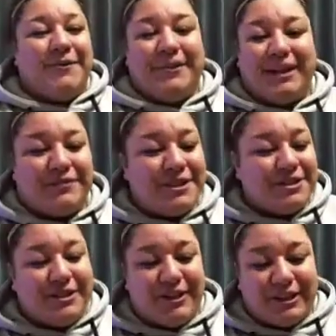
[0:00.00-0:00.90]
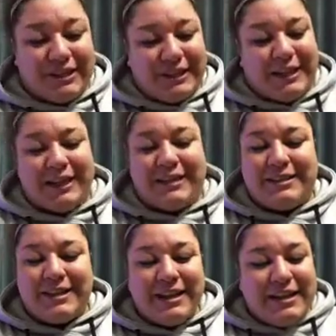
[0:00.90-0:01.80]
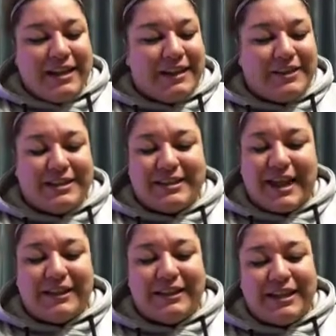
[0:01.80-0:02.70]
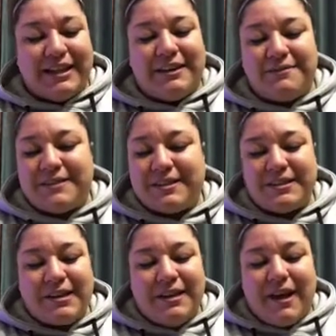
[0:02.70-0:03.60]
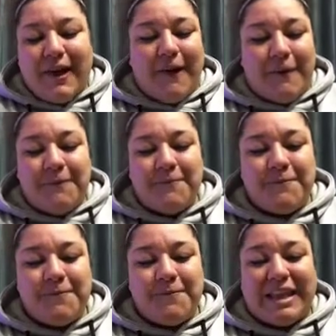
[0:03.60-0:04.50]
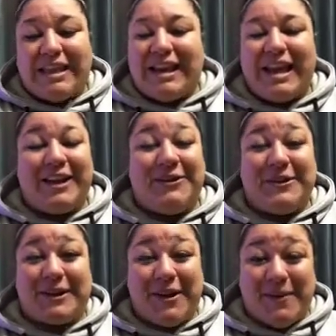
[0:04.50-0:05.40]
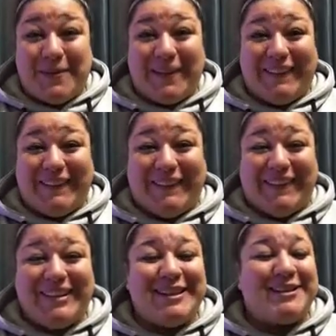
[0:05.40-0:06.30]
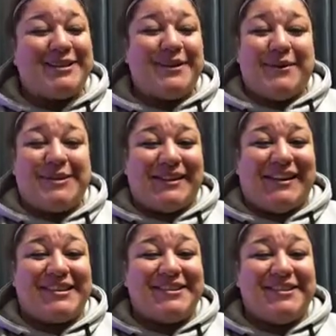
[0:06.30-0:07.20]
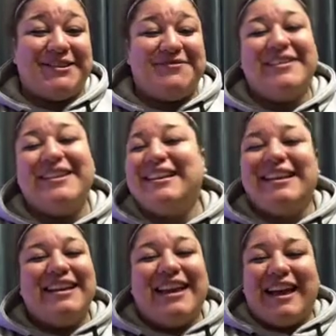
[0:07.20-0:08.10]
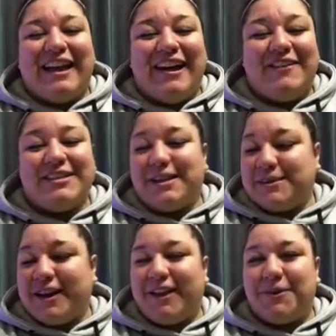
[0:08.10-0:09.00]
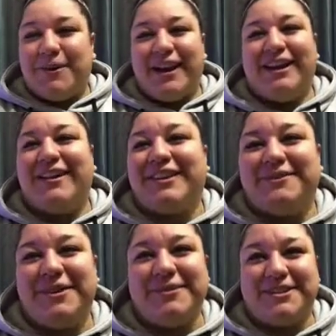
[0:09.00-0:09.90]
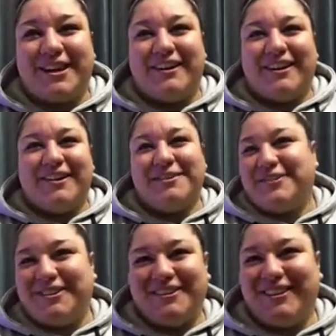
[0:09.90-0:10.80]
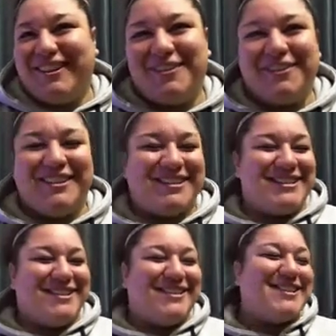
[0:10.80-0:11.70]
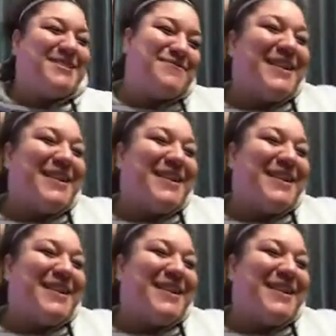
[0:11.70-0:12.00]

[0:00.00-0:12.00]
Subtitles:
Eventually learned cleans and then deadlifts. And then I had a workout partner, and so that was awesome. His name is Tyler Wade. I'll give him a shout out if you ever listen to this.